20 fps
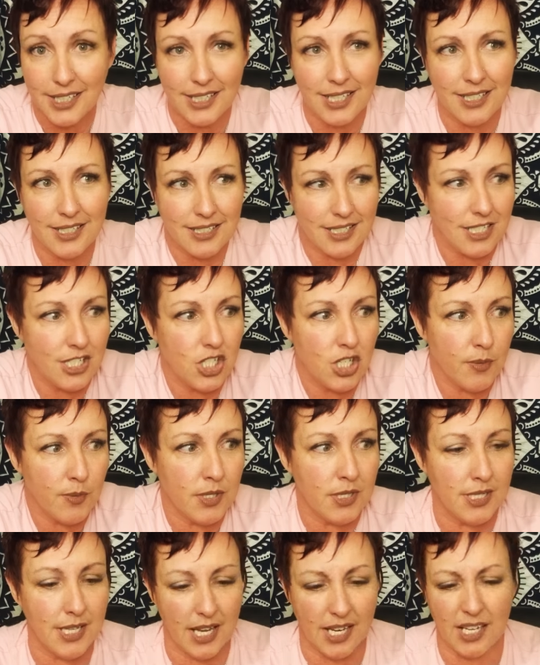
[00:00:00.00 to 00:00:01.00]
I had this
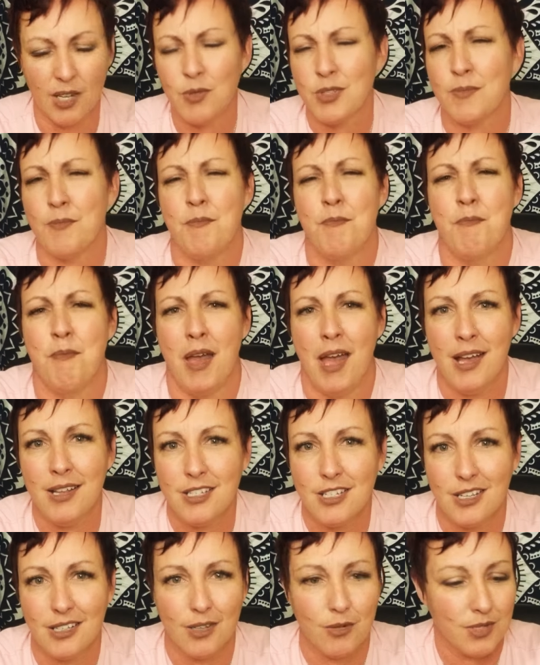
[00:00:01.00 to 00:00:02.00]
Egyptian deck and it was
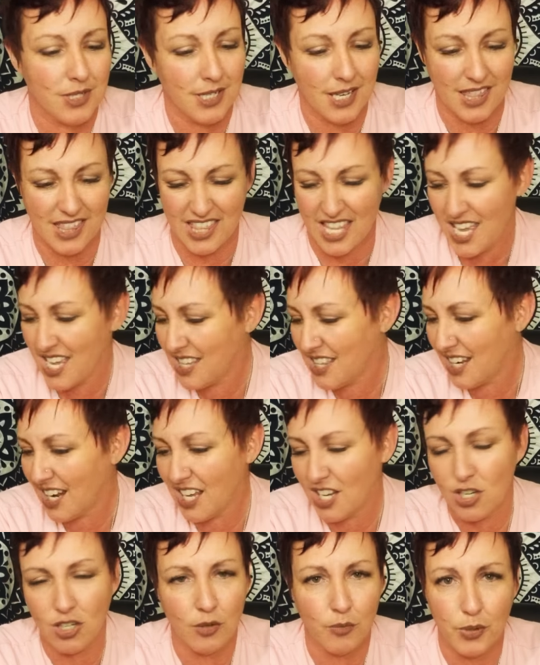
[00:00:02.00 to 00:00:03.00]
magic. There wasn't a thing that
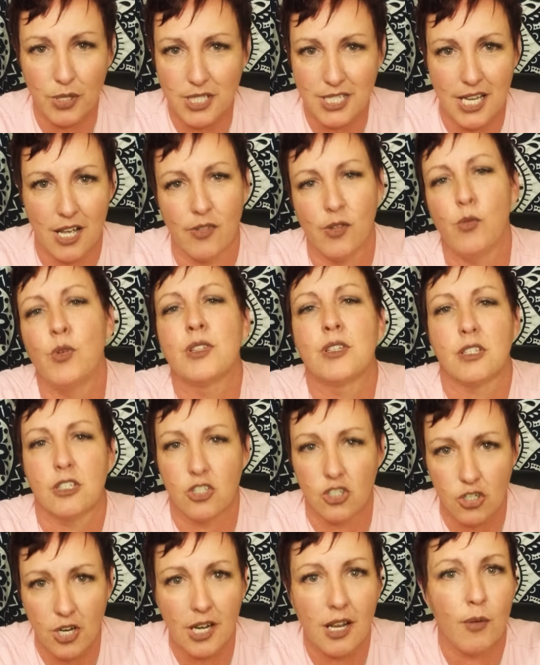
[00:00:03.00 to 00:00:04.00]
I couldn't put down that wasn't
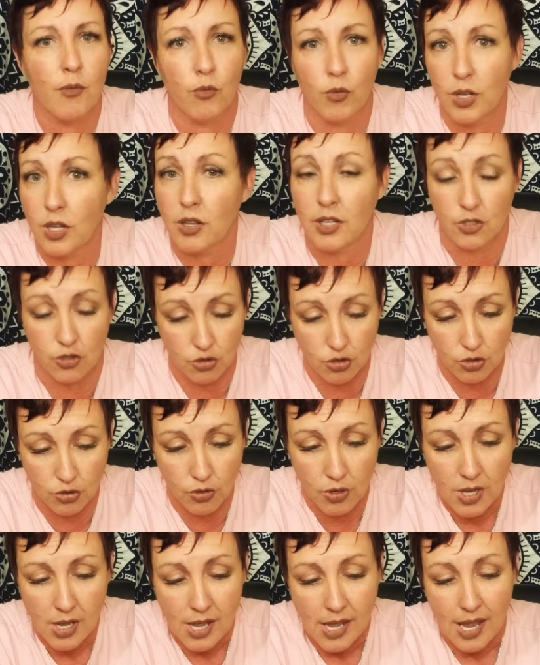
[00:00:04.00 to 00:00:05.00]
straight up real and true.